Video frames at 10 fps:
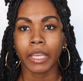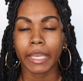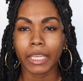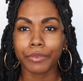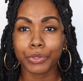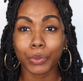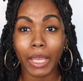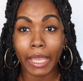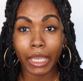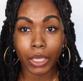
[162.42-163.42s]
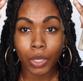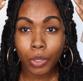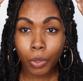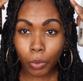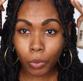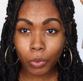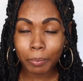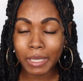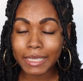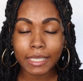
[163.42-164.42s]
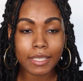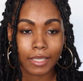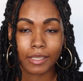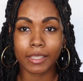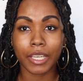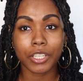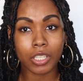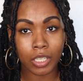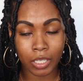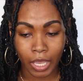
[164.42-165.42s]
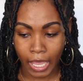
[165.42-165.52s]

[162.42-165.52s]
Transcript: It gives you a cool minty sensation.